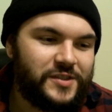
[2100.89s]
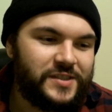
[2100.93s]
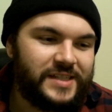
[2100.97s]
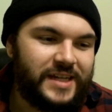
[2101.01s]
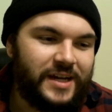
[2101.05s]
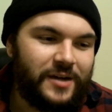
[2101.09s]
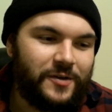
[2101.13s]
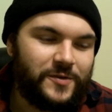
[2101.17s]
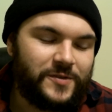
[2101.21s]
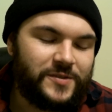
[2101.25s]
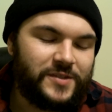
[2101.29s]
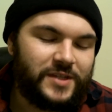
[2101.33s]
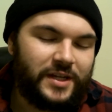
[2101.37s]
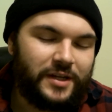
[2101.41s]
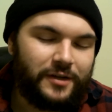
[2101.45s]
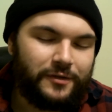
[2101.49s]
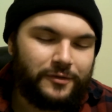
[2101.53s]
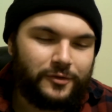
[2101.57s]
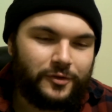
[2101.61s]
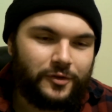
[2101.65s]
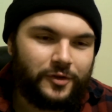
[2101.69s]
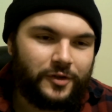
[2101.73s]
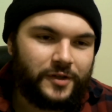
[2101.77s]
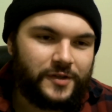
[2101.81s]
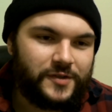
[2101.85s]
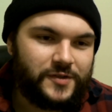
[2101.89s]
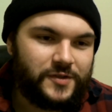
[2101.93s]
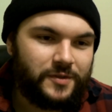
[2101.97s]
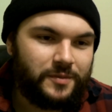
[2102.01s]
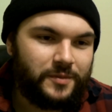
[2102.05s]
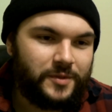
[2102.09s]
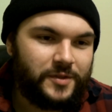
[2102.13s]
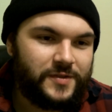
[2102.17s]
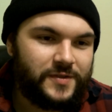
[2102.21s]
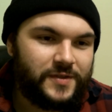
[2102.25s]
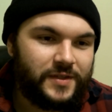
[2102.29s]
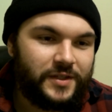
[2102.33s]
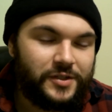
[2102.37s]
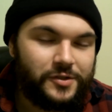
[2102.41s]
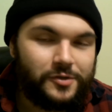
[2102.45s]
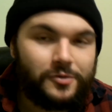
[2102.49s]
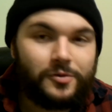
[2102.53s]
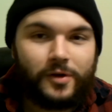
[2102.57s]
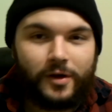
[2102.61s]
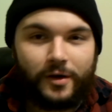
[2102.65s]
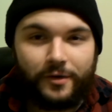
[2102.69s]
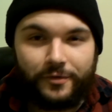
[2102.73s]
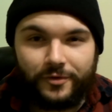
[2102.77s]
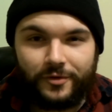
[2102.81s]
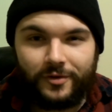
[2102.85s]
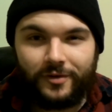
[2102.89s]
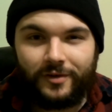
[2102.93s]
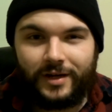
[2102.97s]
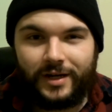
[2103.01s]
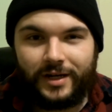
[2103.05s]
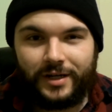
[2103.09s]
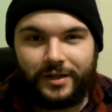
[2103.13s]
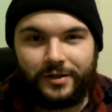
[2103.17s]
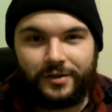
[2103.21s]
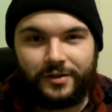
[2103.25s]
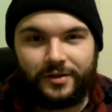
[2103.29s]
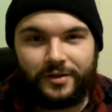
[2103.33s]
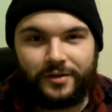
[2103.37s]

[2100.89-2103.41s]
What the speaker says: downside of lookism is they do offer a lot of good